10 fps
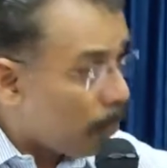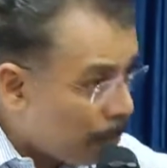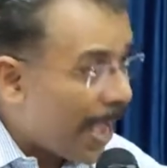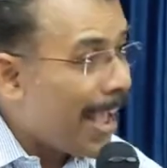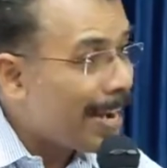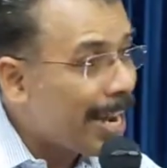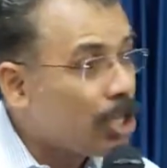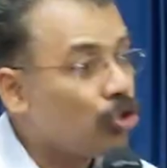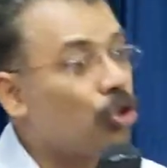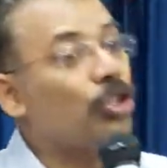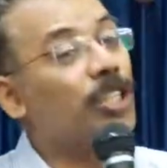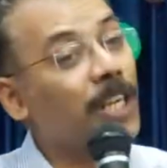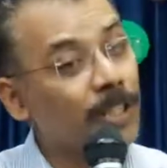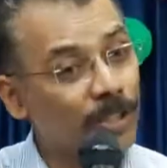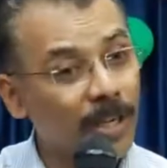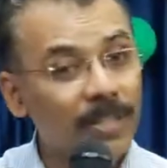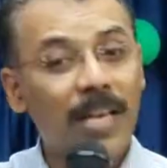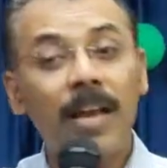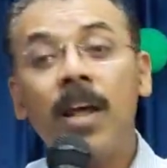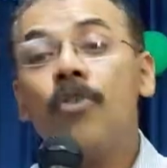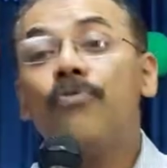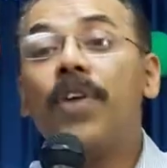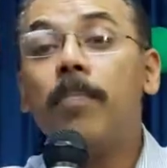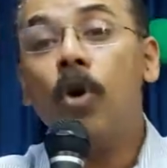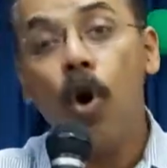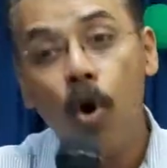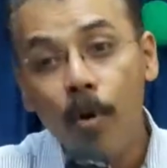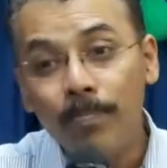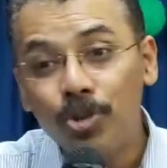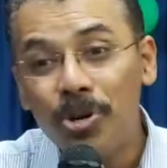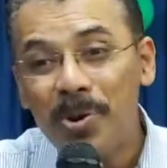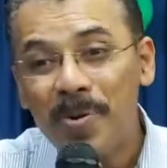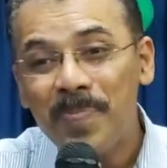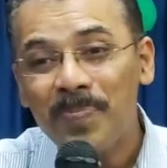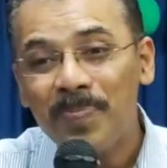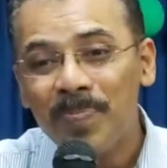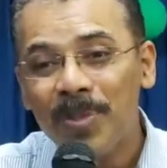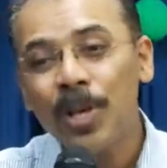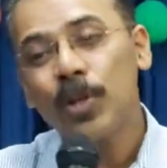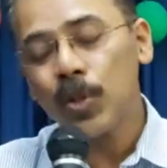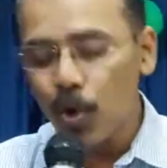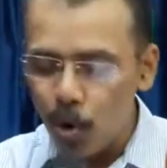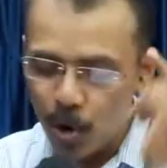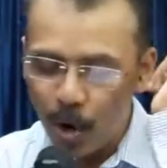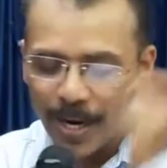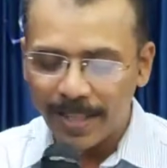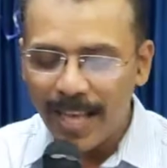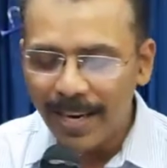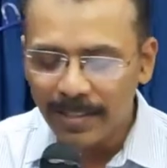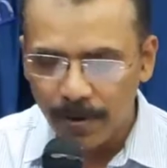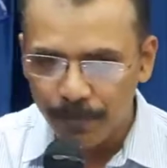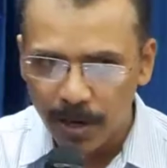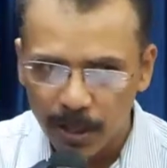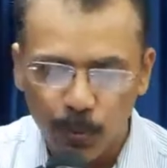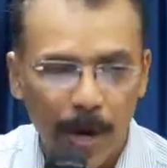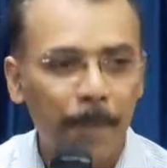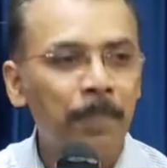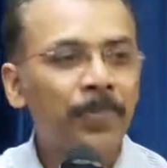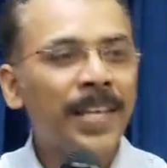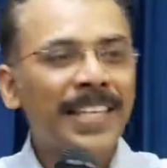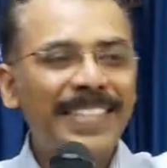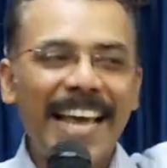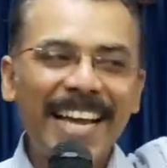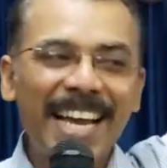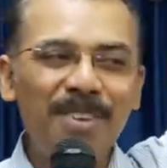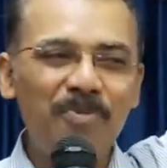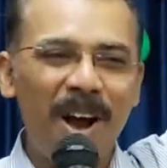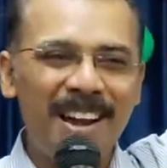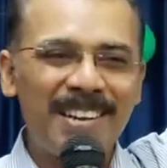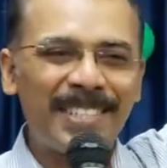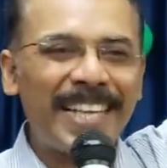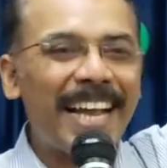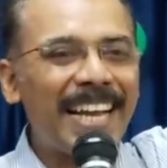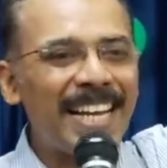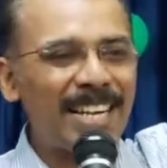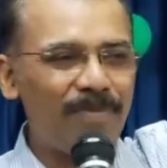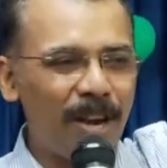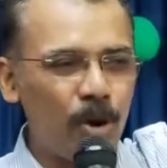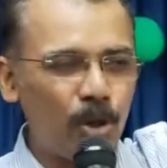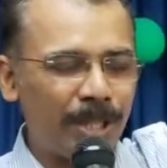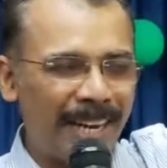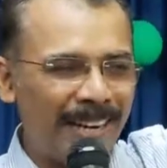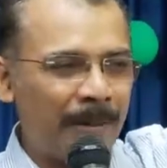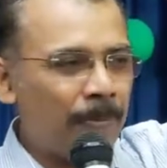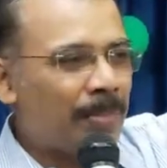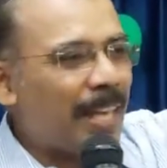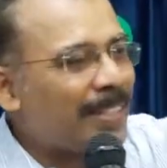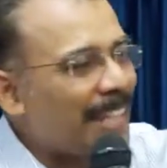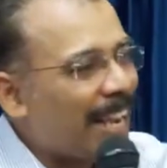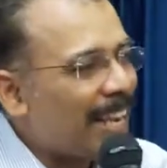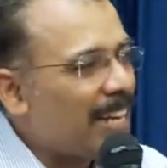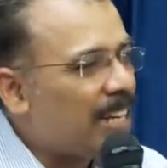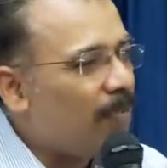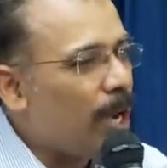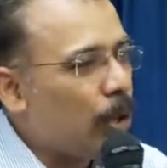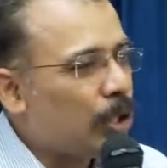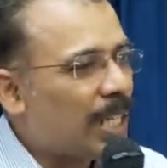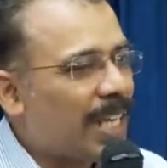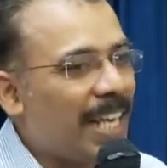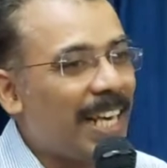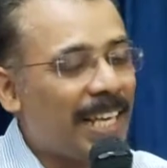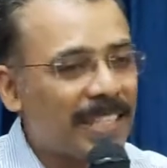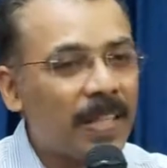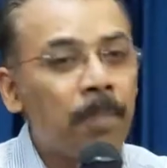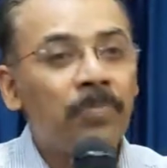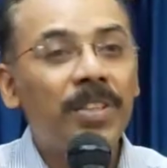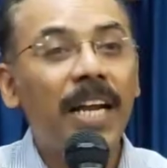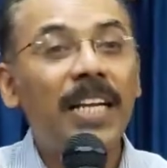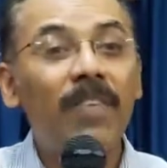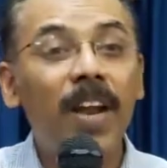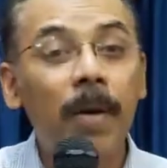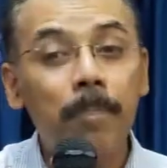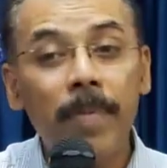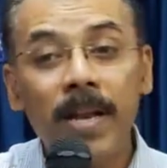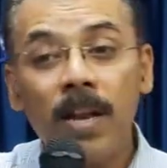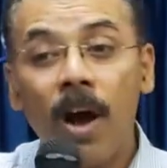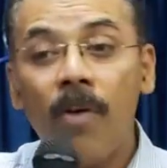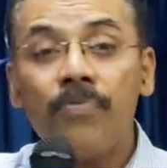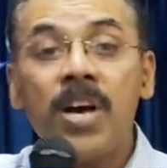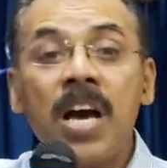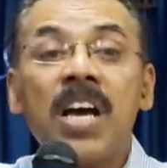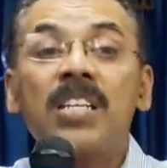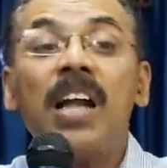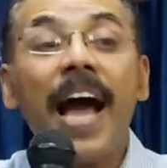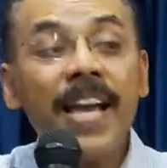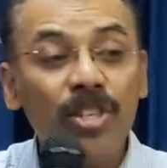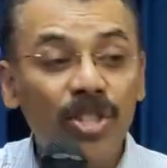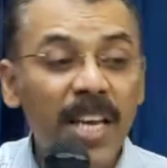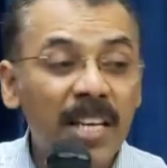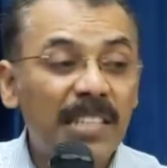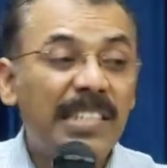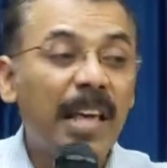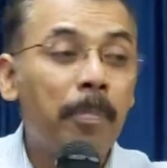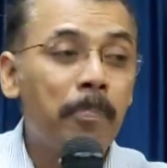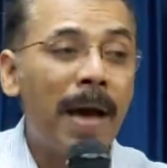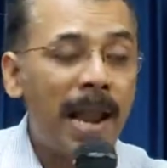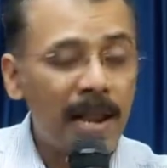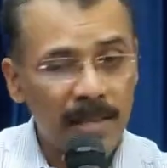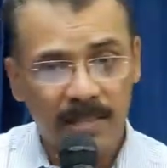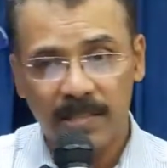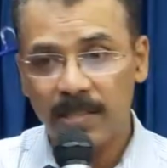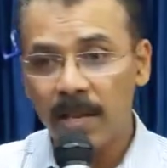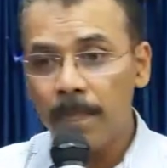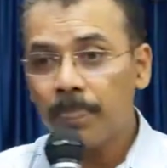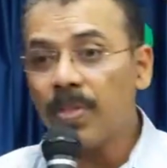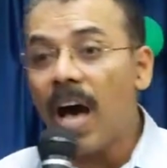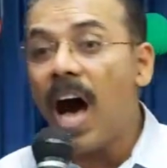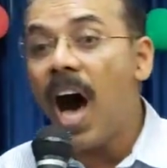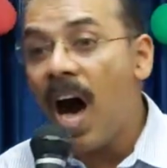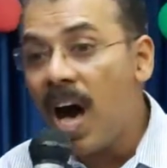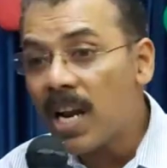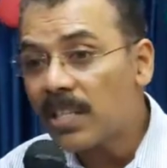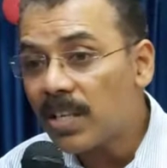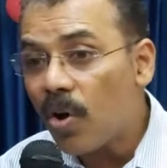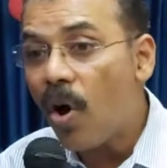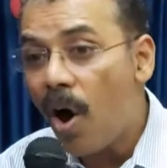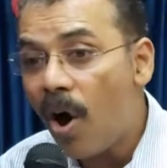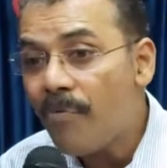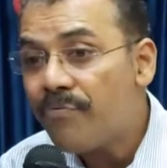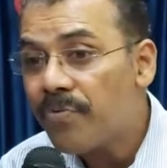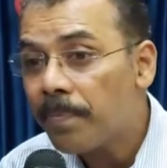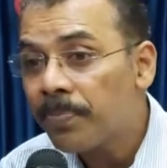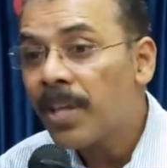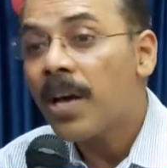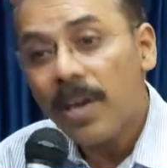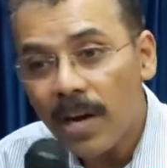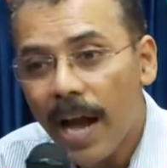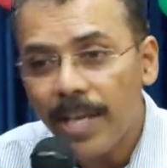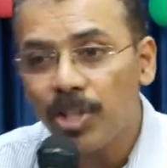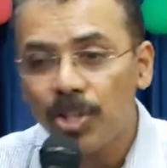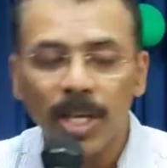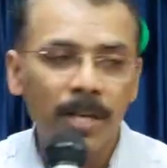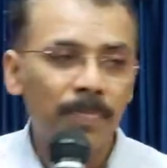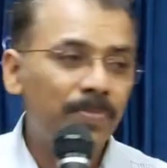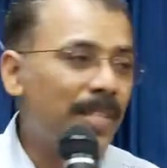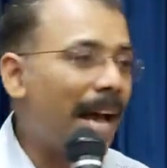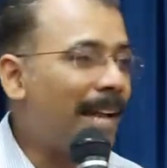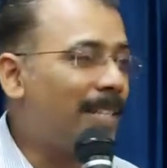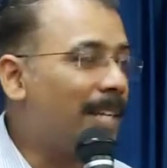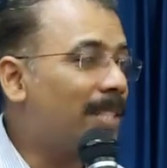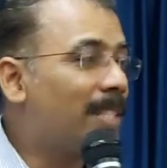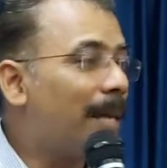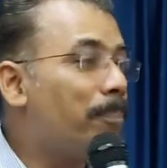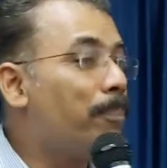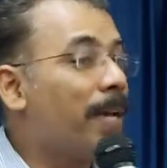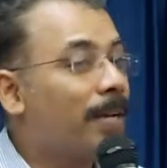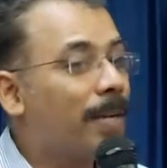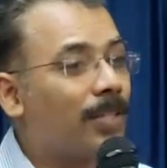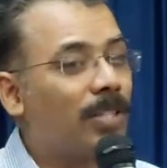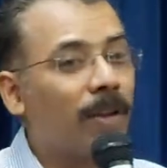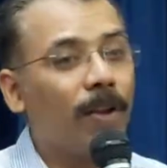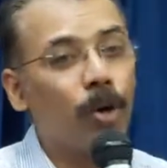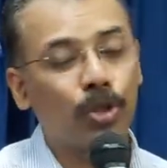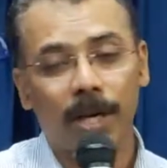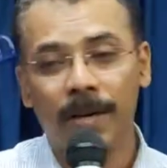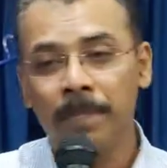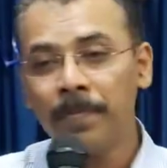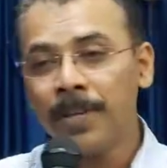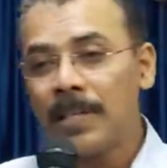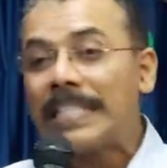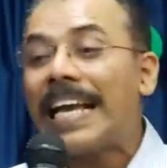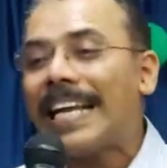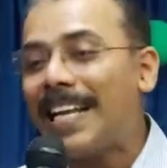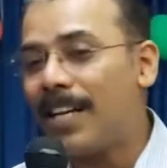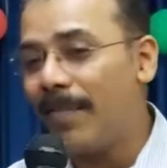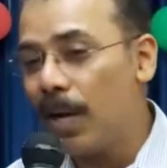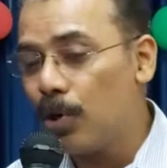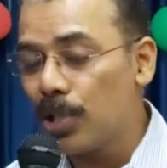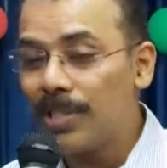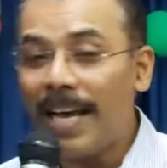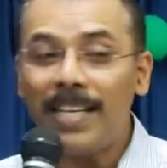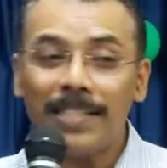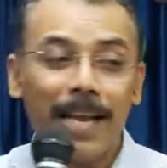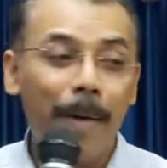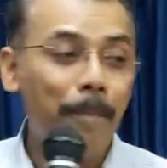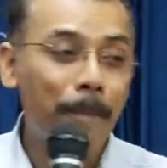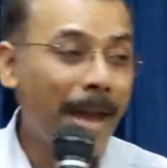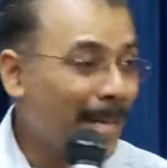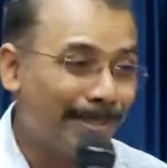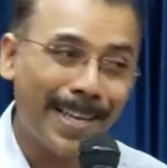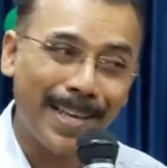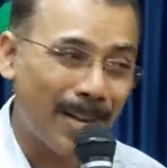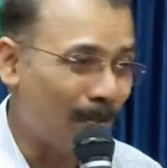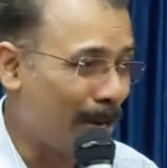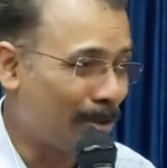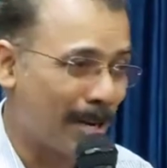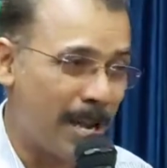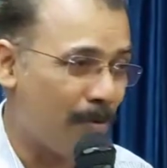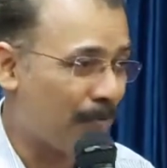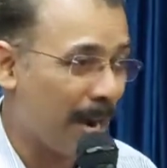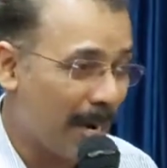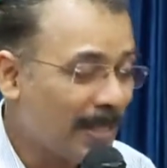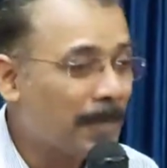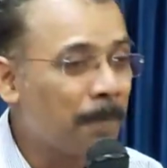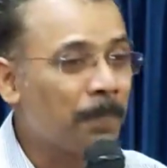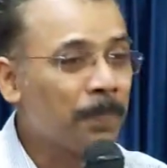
parent to teachers and from home to school. Okay, that's the first one. Second revolution. The second revolution is the development of writing symbols, the art of writing. That is the biggest revolution. Second revolution. That is an amazing revolution, dear friends.